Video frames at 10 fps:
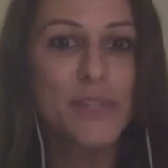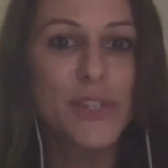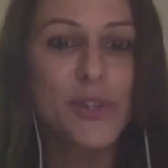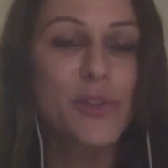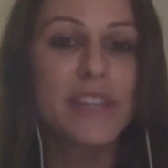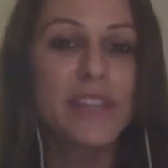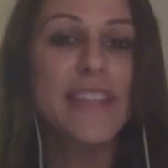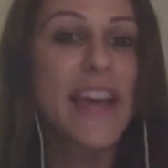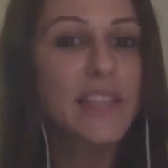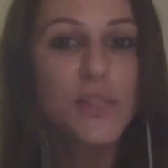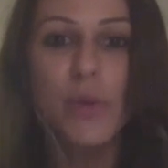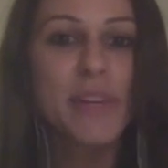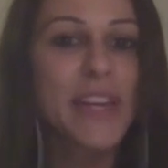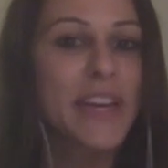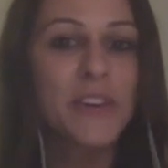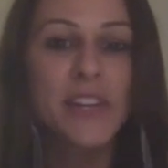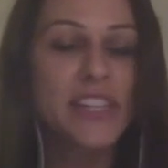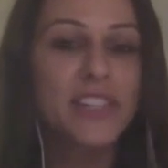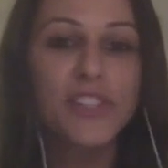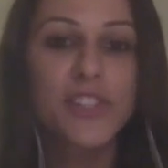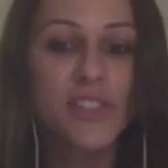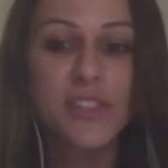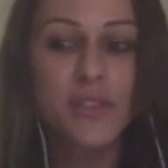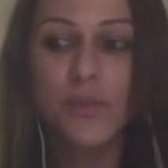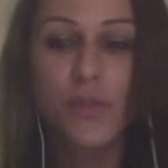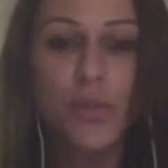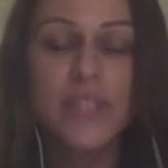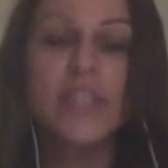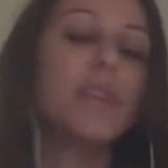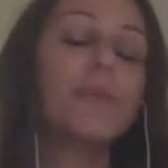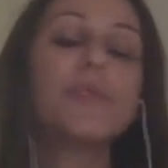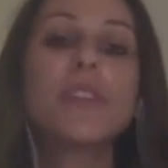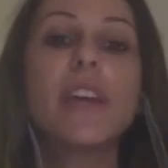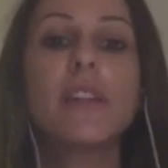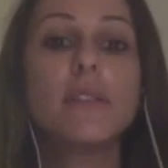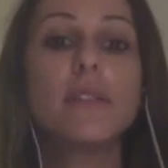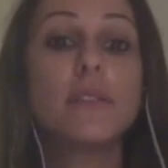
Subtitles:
He's asked women out and he just wasn't able to